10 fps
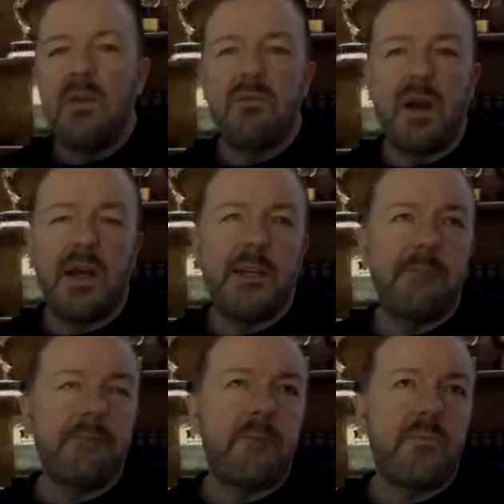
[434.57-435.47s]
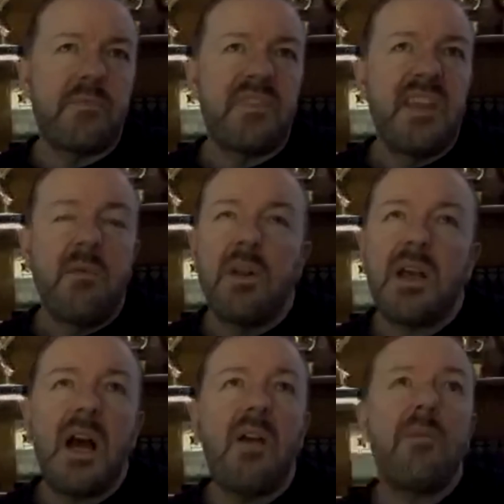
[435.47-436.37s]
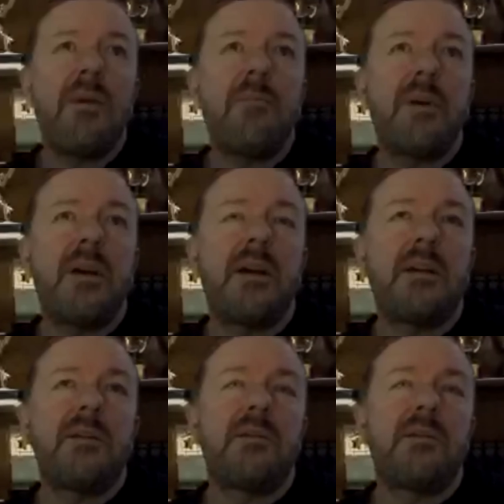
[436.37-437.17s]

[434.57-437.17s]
Right. Well, I can't remember.